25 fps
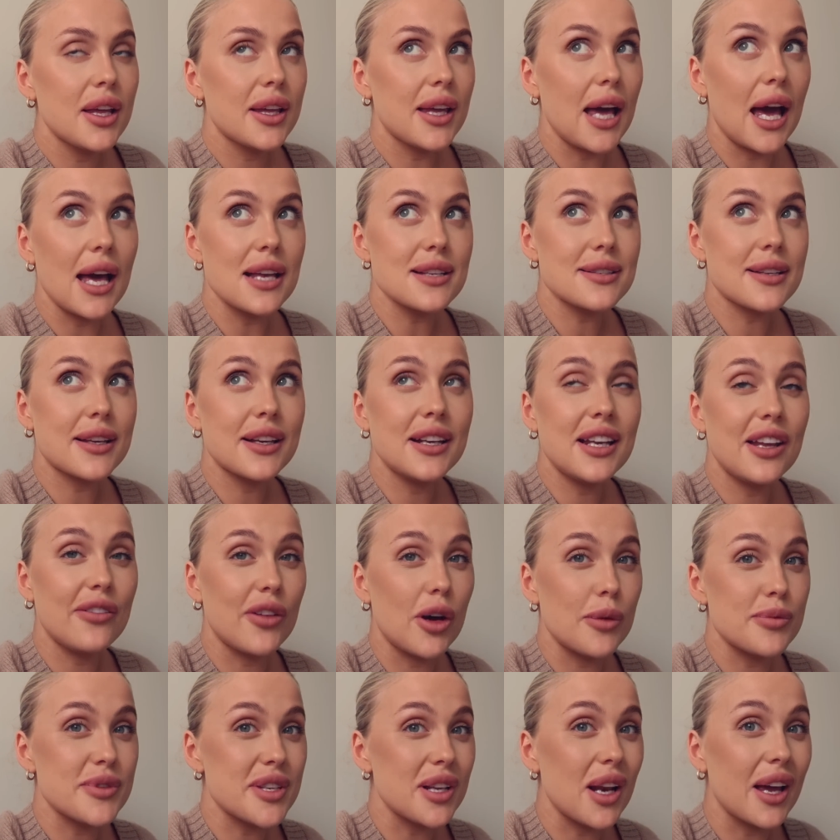Cats can live
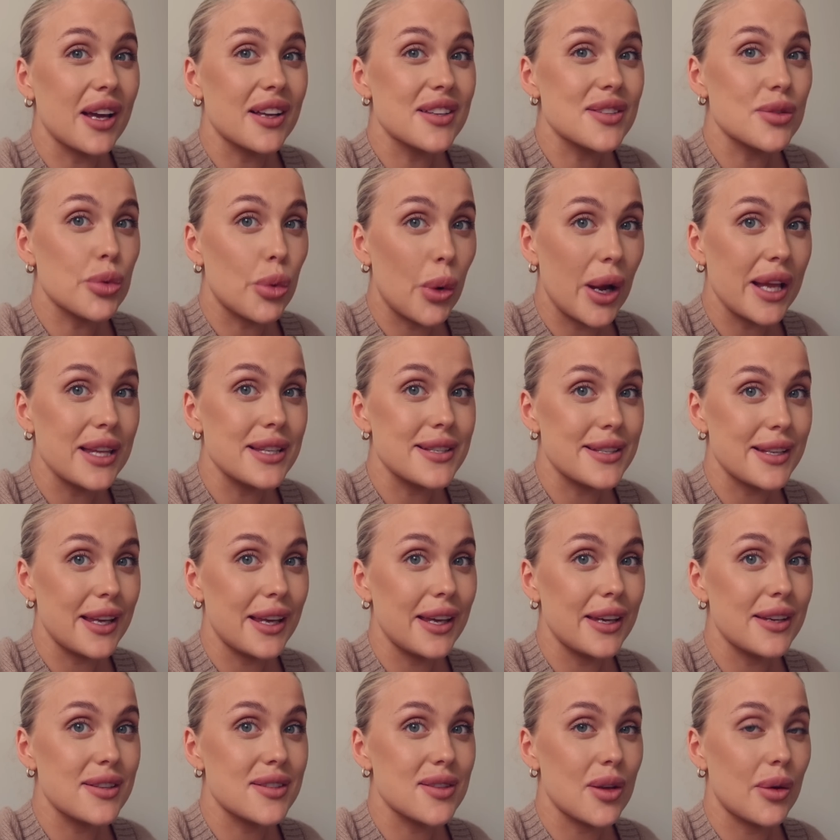up to like
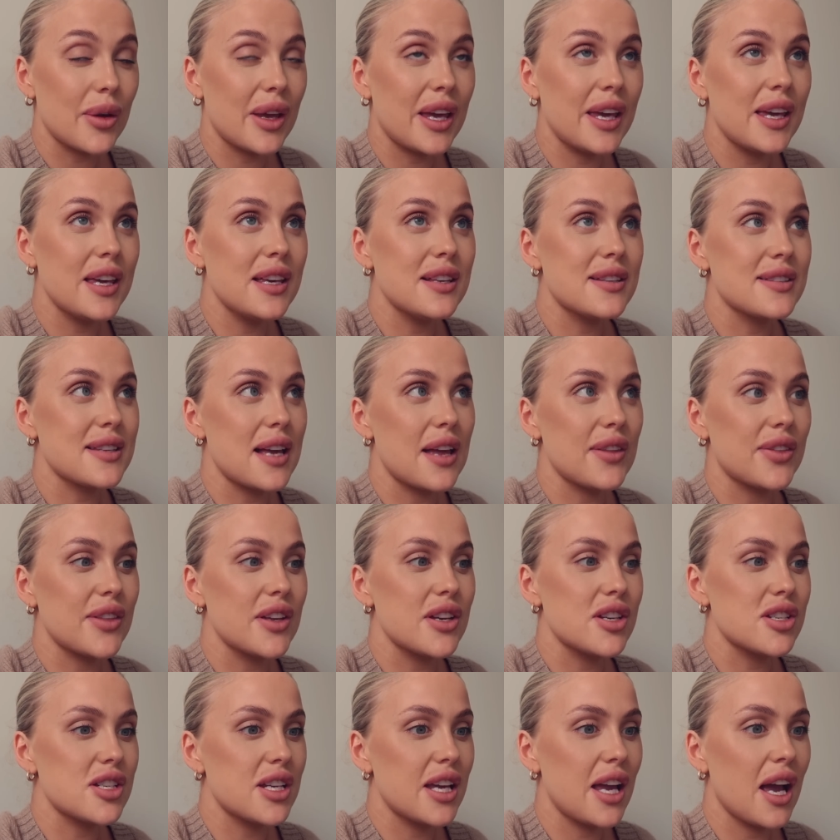20. So he said
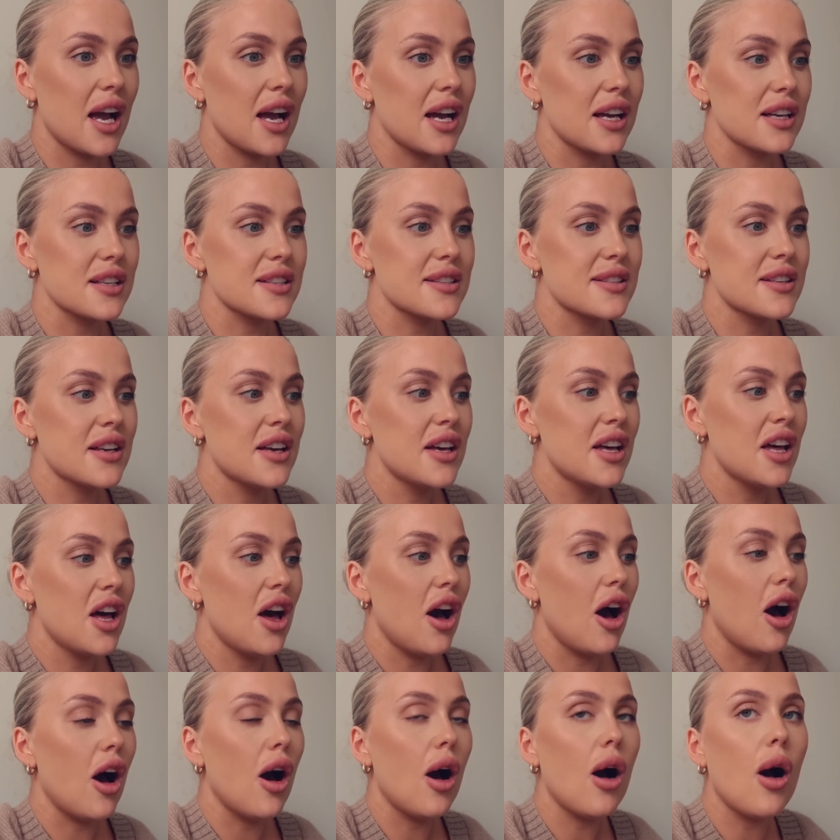that she has
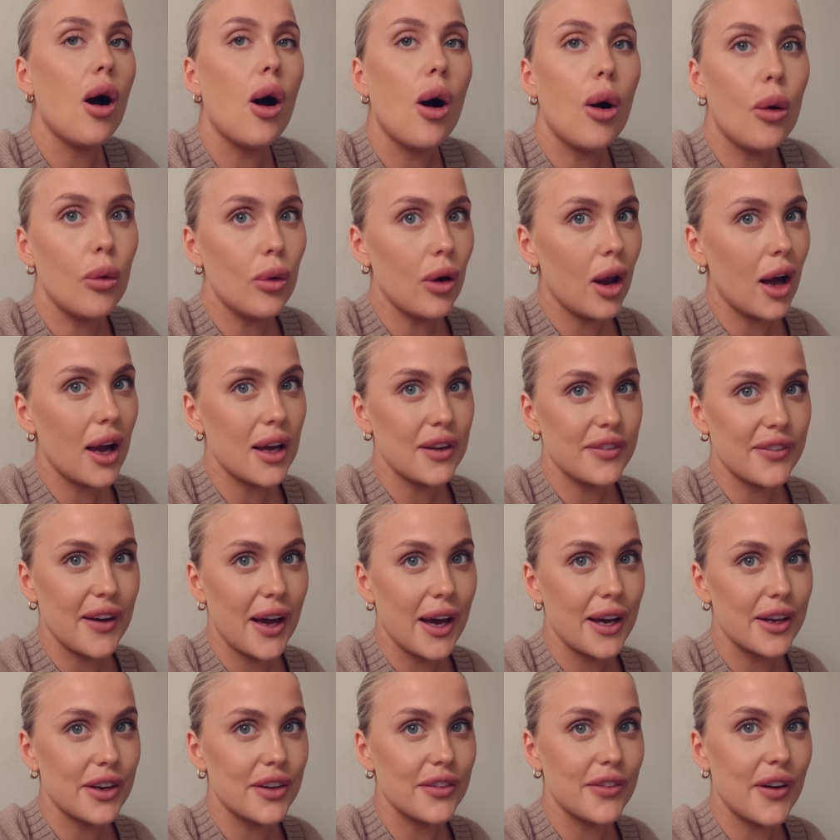her whole life
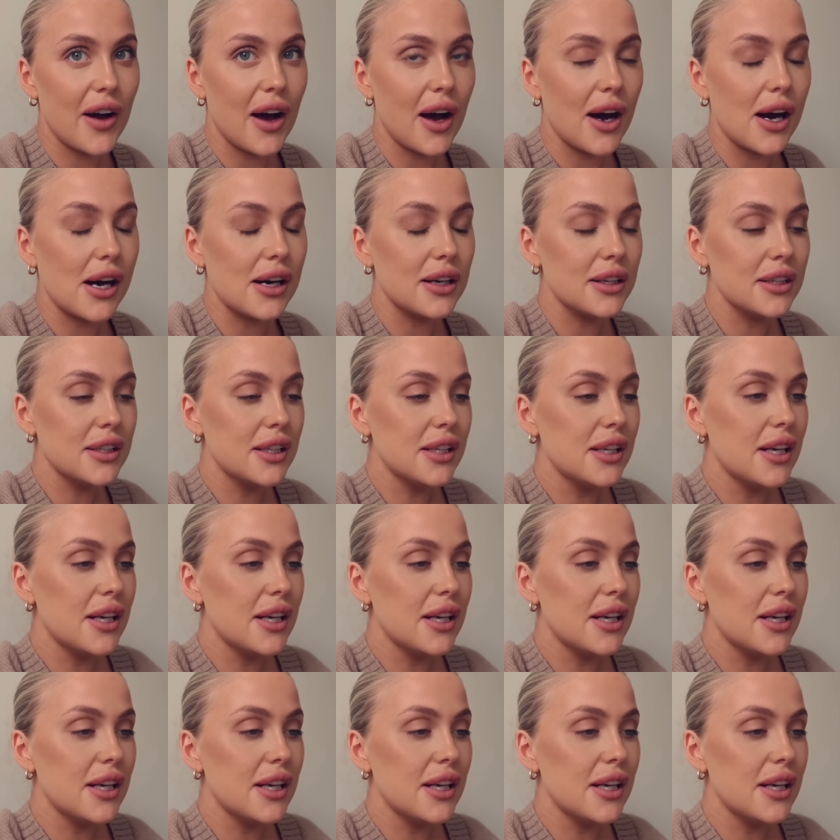ahead of her.